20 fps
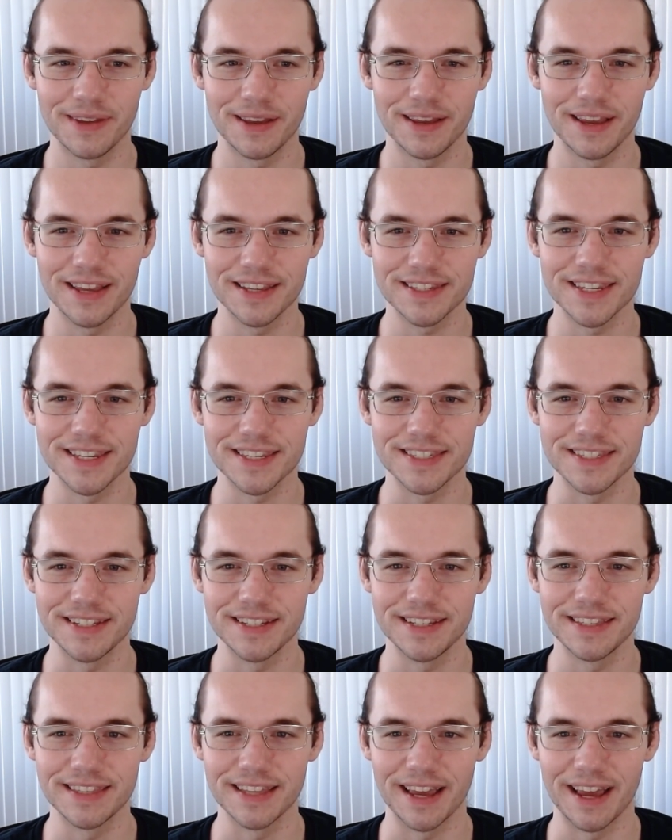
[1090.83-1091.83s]

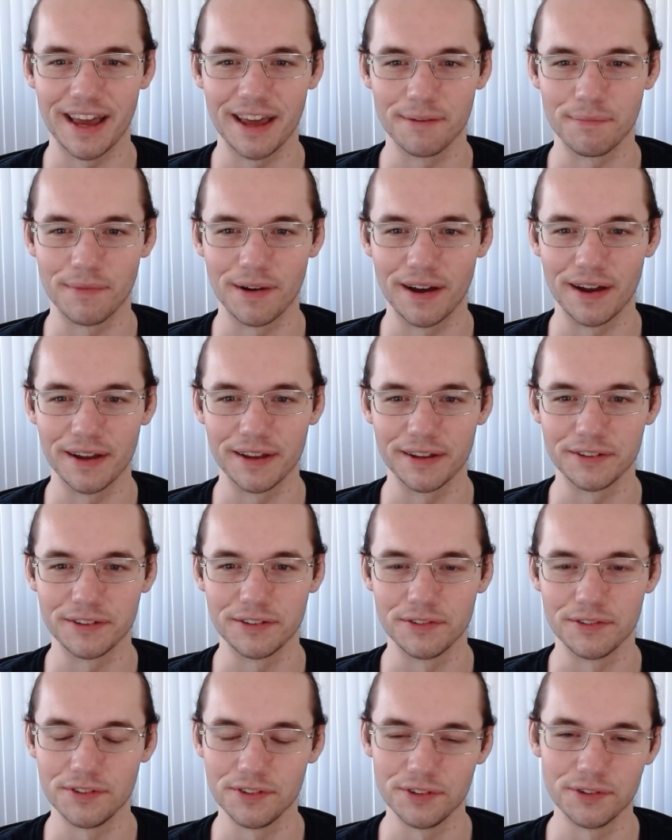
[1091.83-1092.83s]
SSD that had my
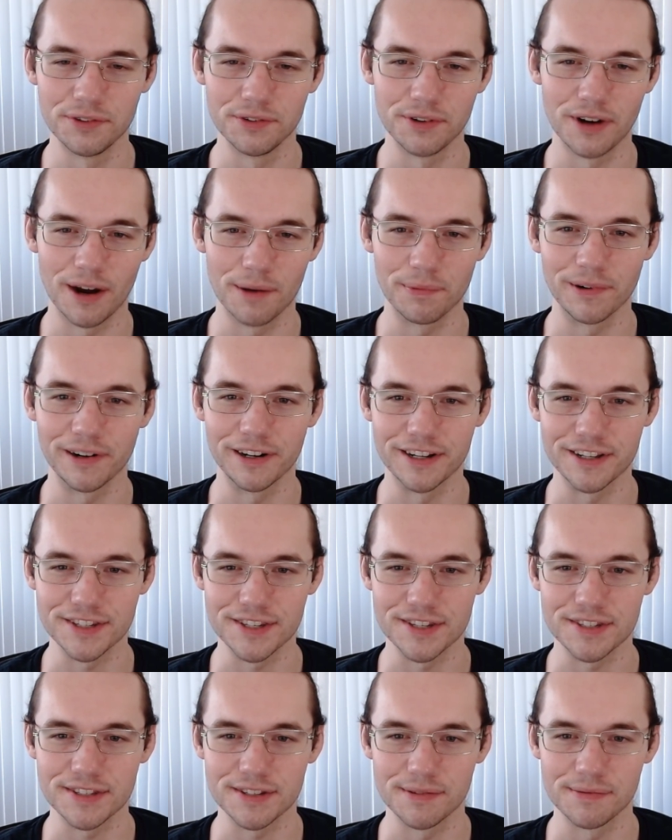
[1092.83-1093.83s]
new operating
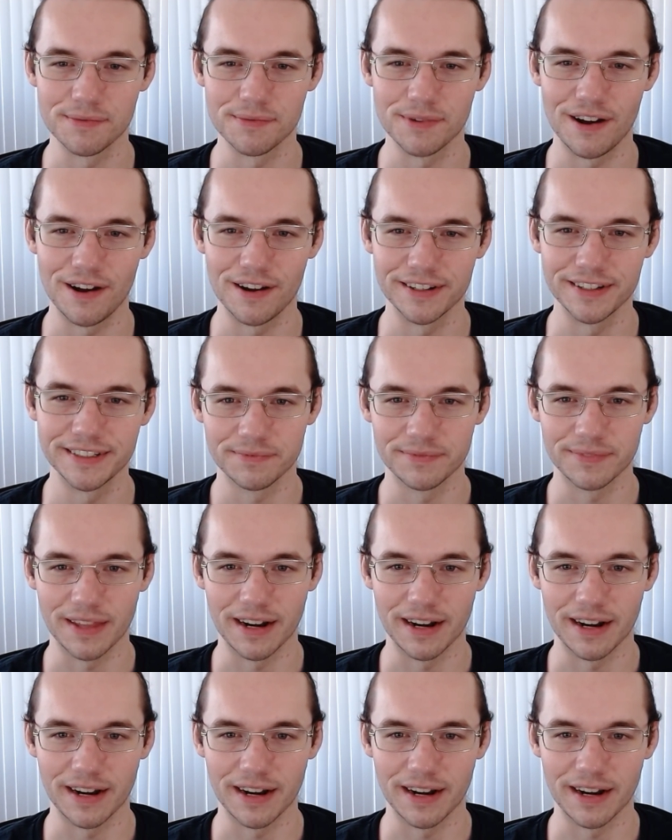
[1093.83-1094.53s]
system on it